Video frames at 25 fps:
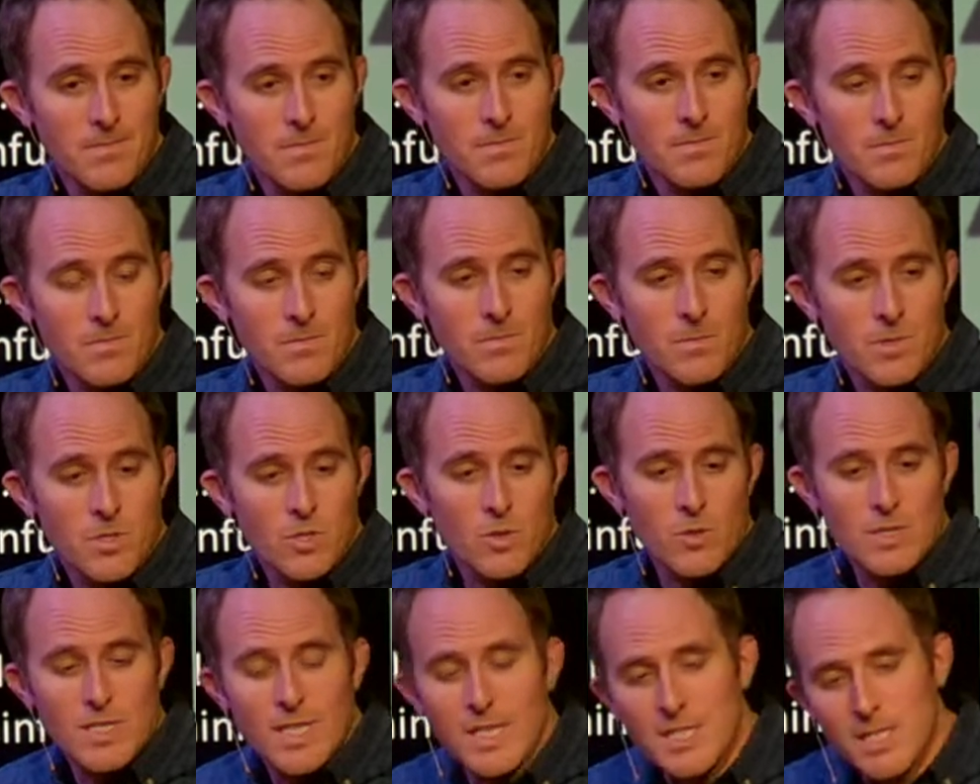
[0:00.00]
So
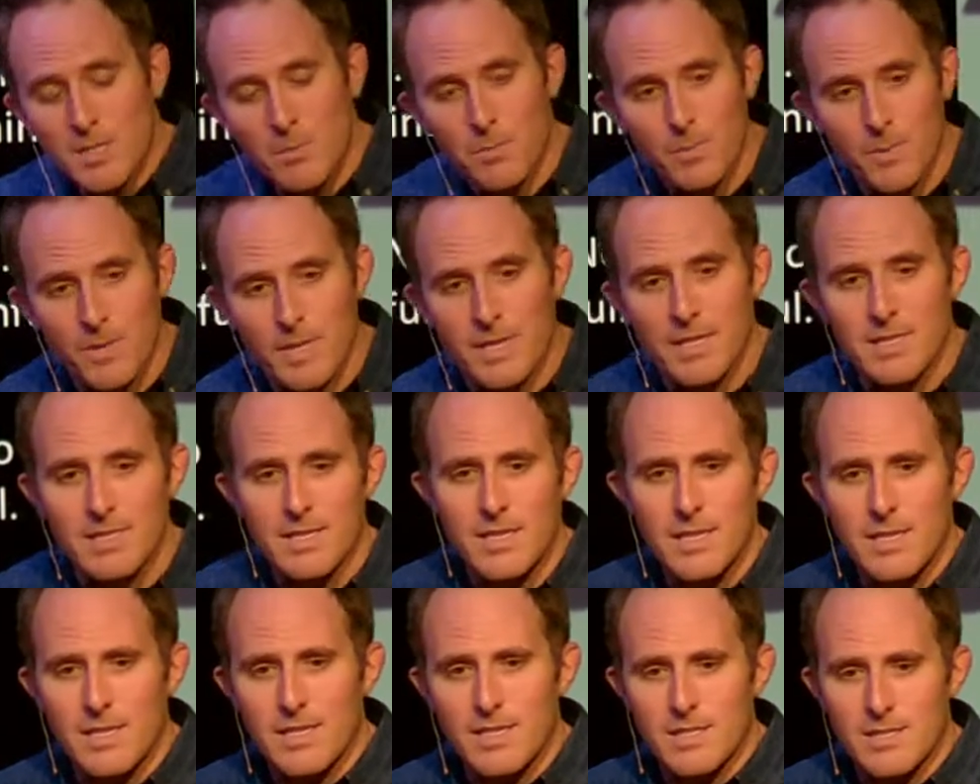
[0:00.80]
discipline is
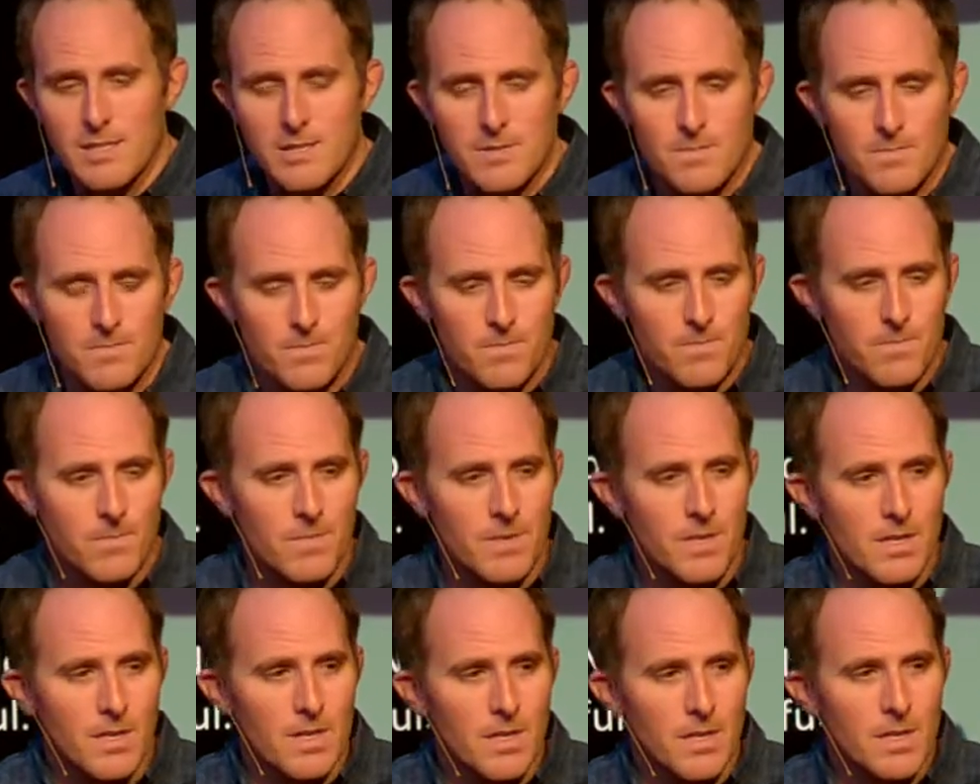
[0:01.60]
this.
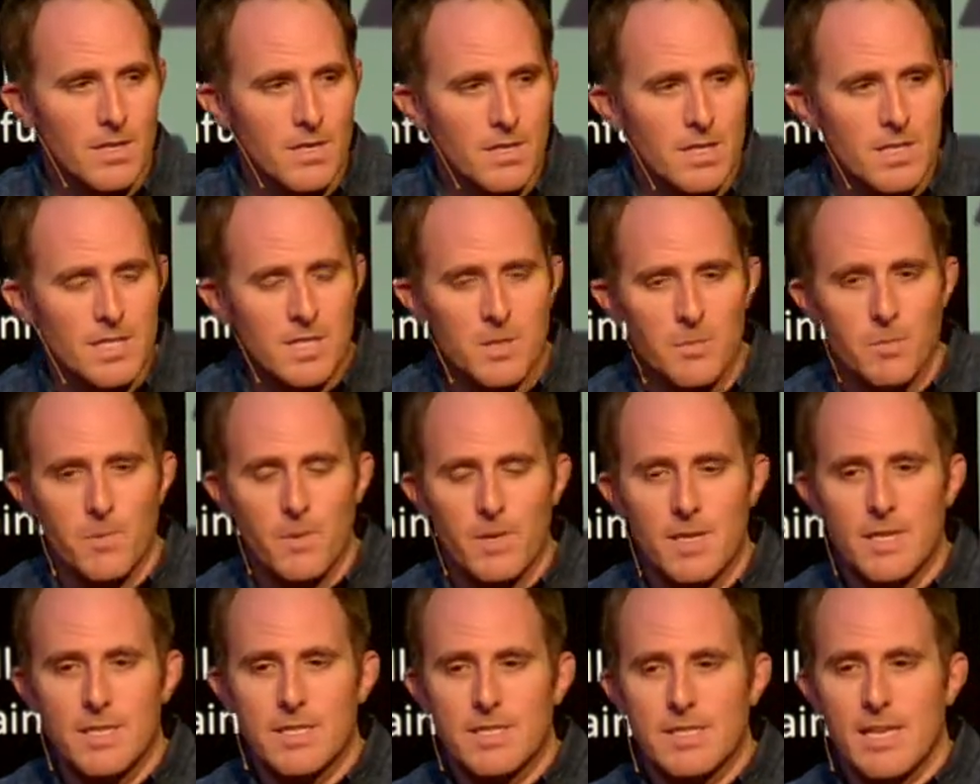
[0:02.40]
Discipline
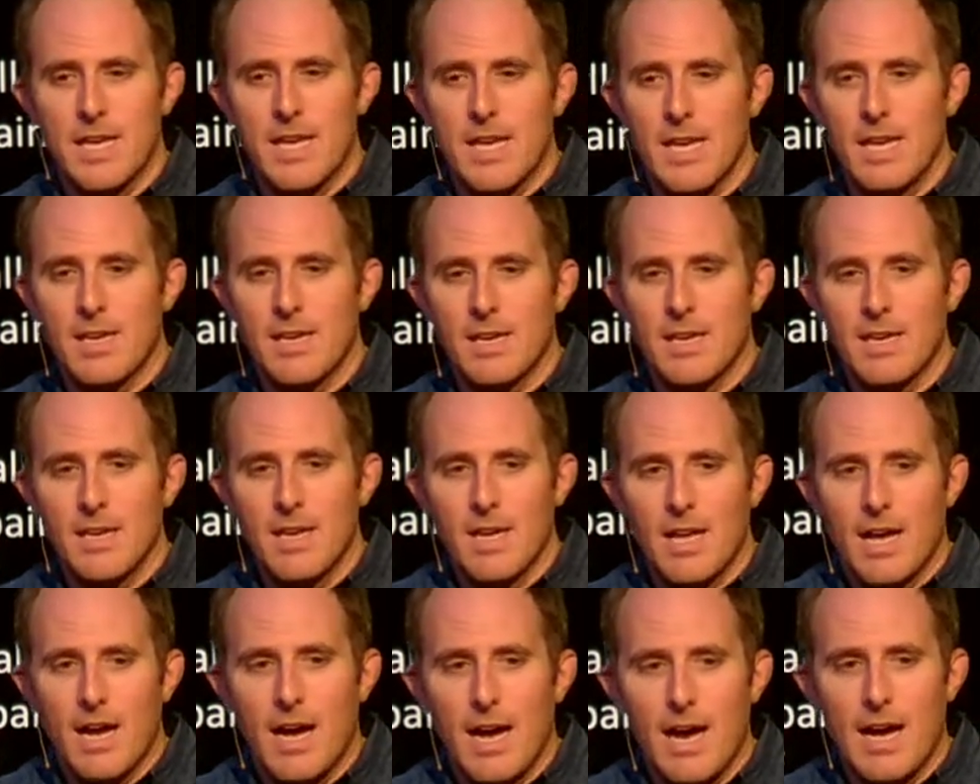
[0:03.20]
is saying,
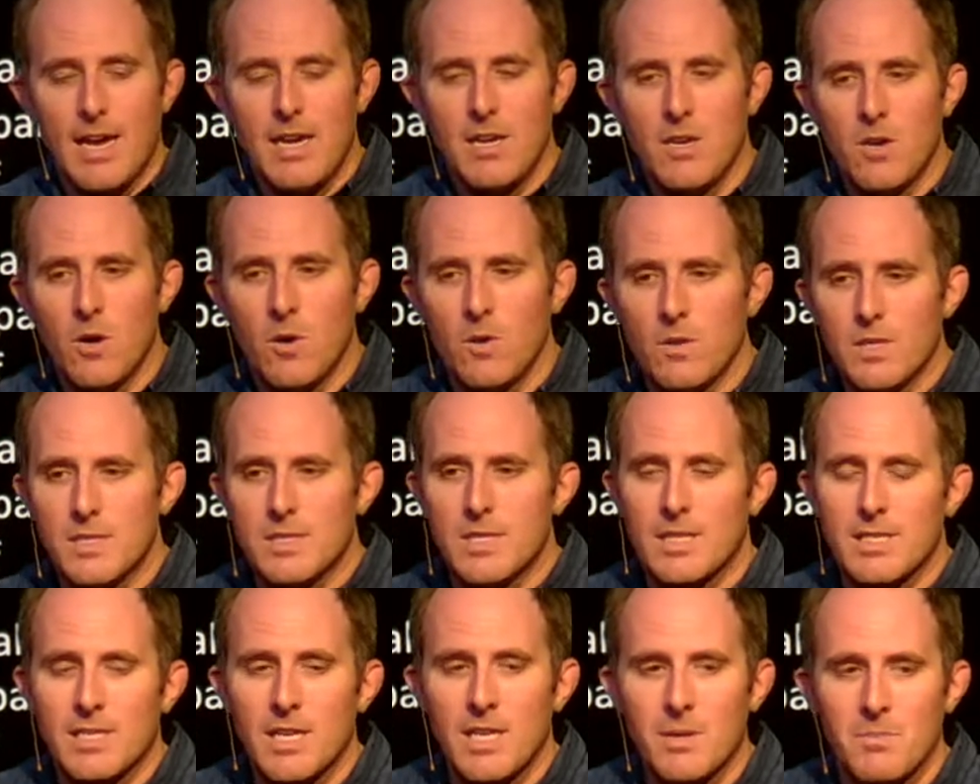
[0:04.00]
I know this
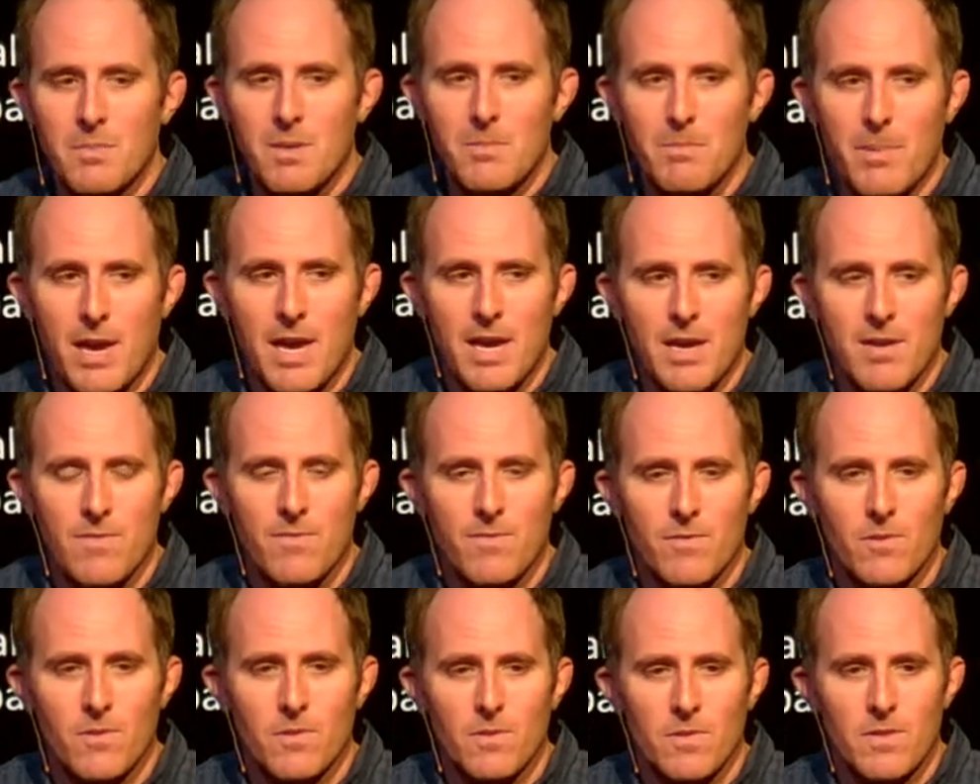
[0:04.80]
is going to be
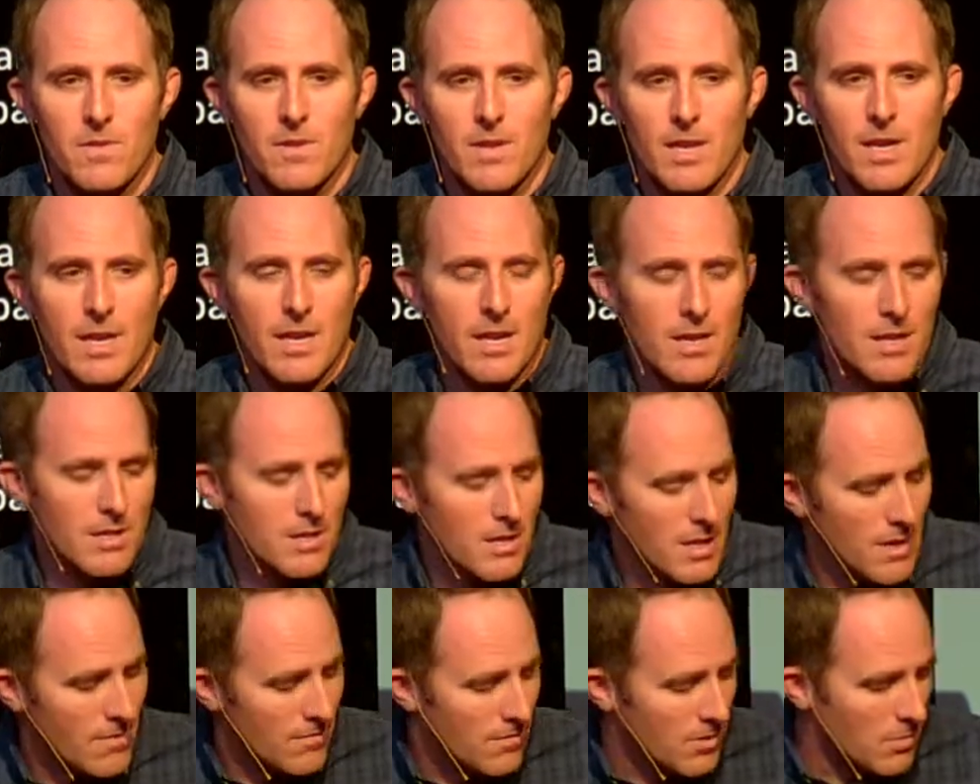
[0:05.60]
painful and
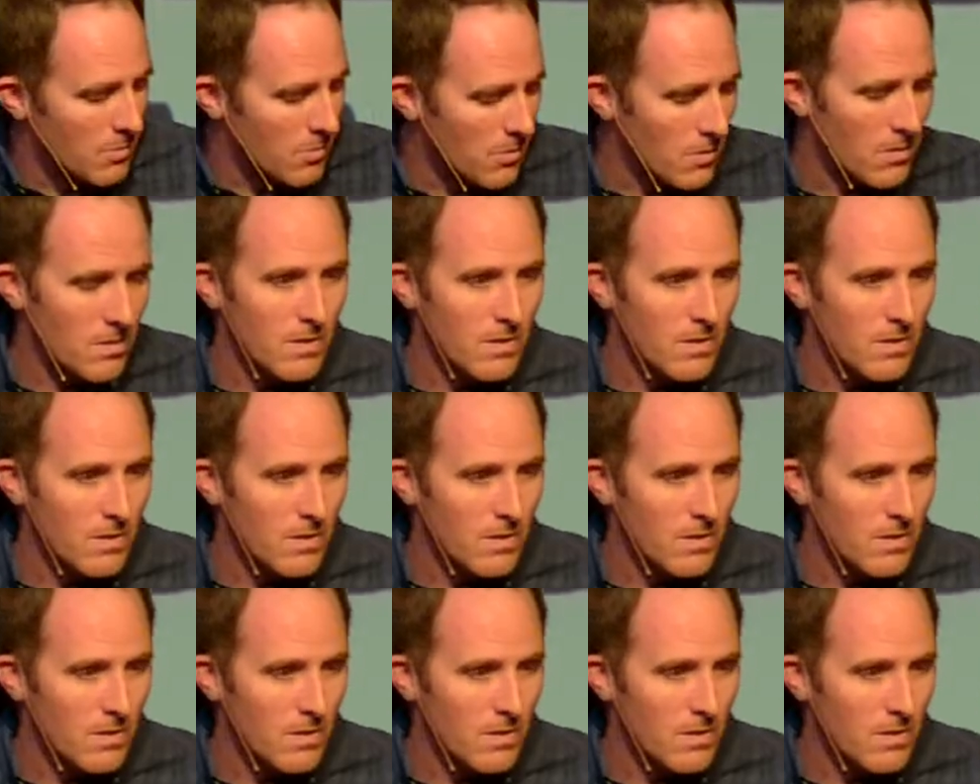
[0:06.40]
uncomfortable,